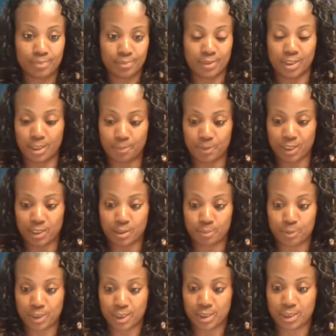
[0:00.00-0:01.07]
something
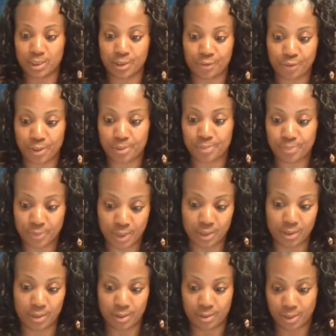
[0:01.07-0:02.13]
completely different.
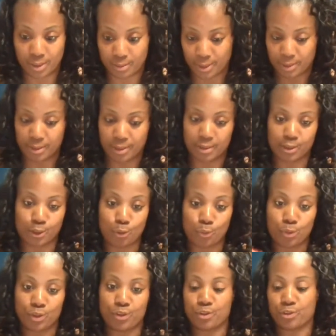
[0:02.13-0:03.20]
It does go
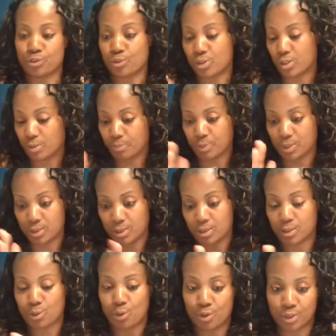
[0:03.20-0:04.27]
with your truck, but the
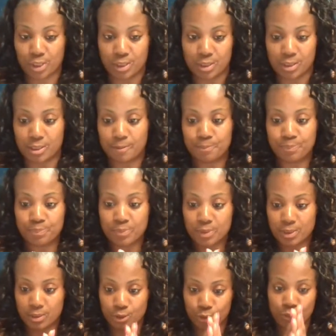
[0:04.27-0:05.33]
authority is
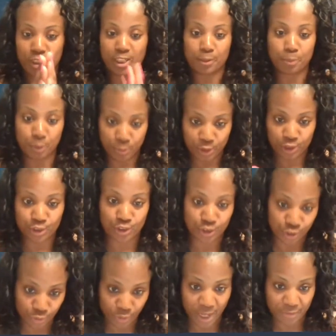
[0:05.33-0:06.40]
you getting permission
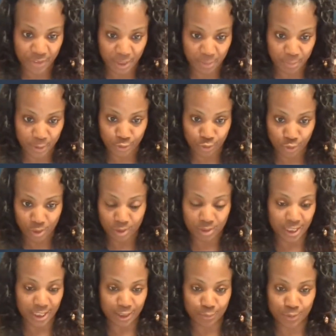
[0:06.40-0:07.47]
to drive that big truck.
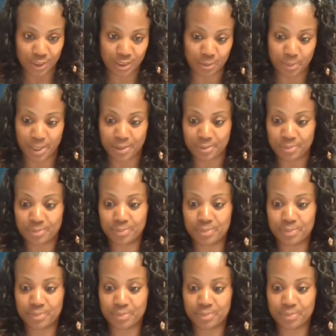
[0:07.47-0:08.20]
That's what it's about.